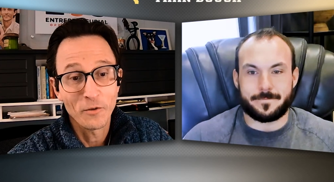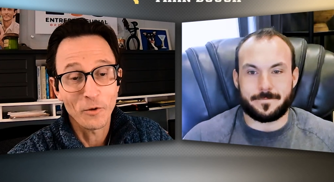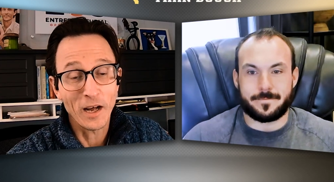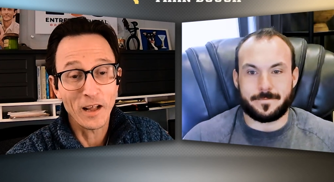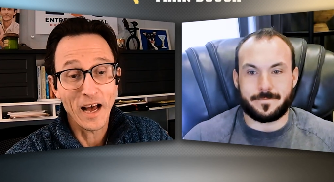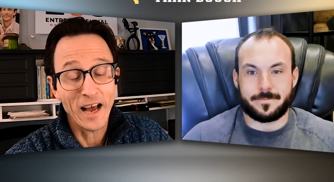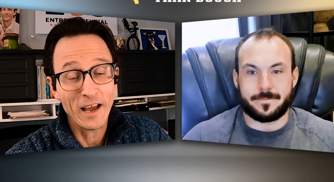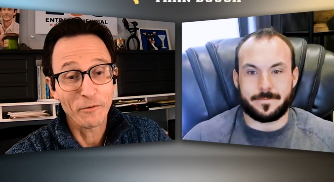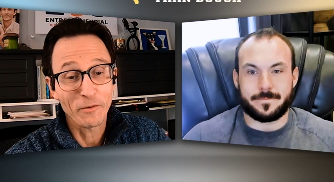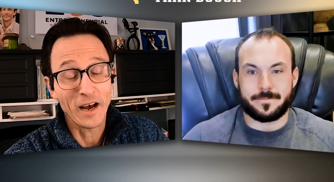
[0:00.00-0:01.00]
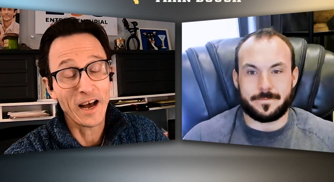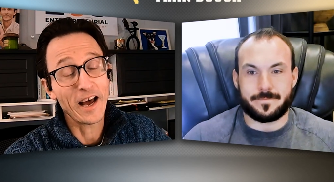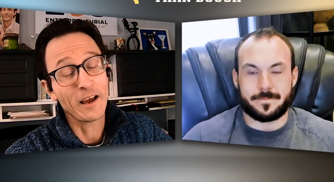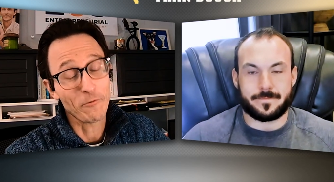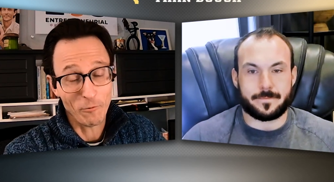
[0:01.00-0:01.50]
Speaker 1: Well, I
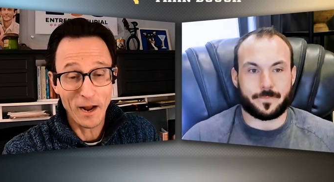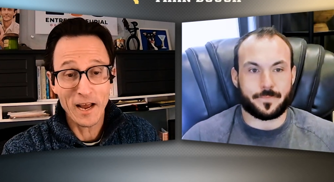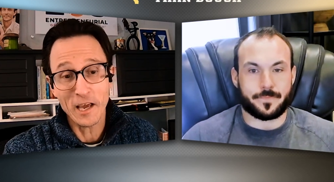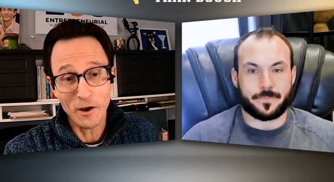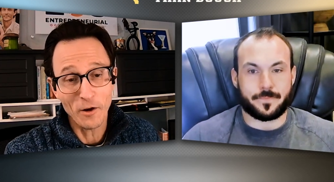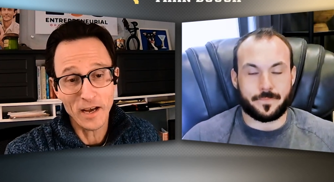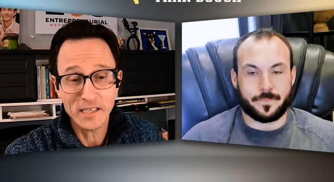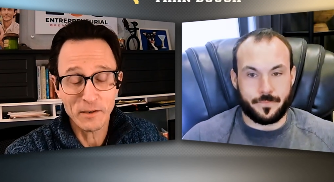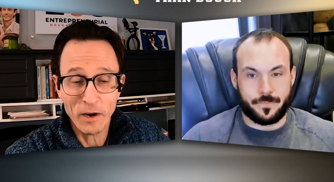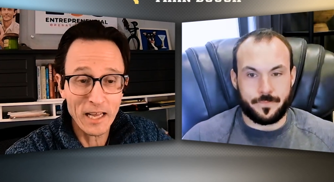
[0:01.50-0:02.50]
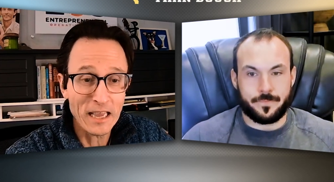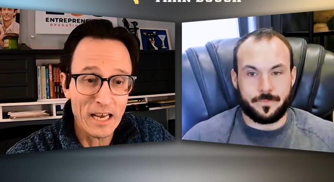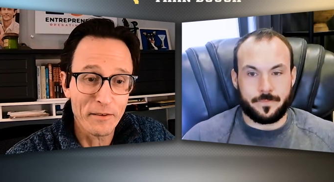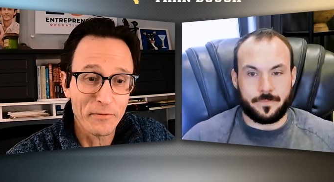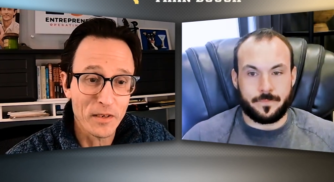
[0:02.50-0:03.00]
I ran EOS, and when I
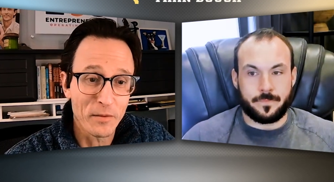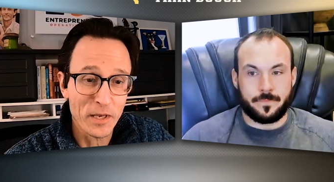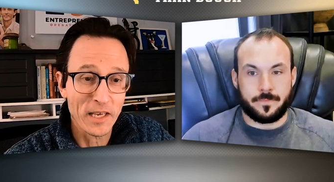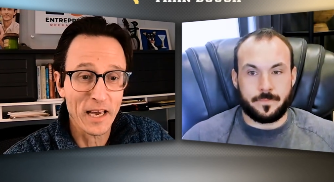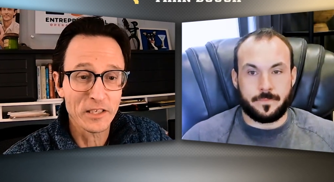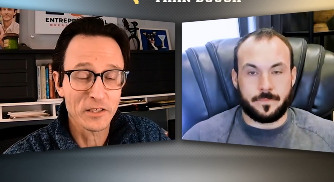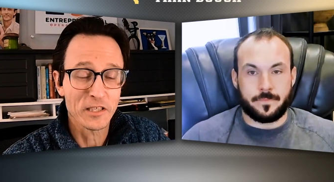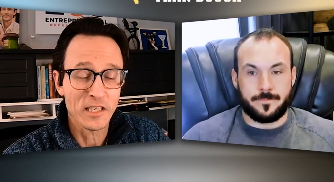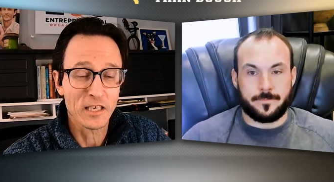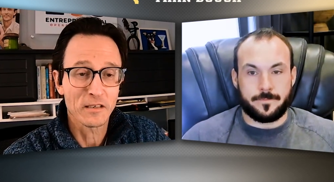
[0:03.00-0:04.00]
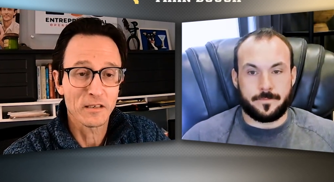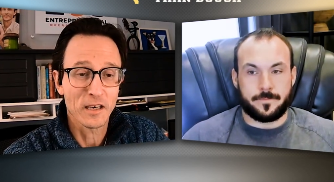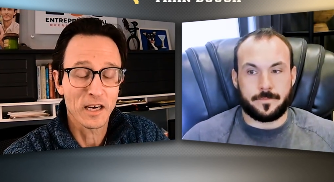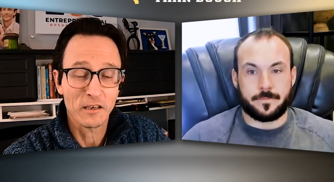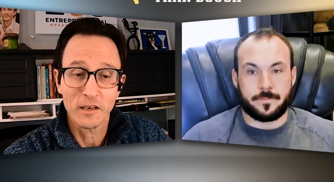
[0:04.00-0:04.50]
left a big agency
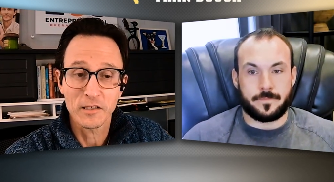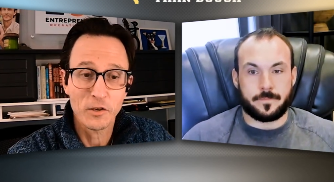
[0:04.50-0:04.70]
uh, called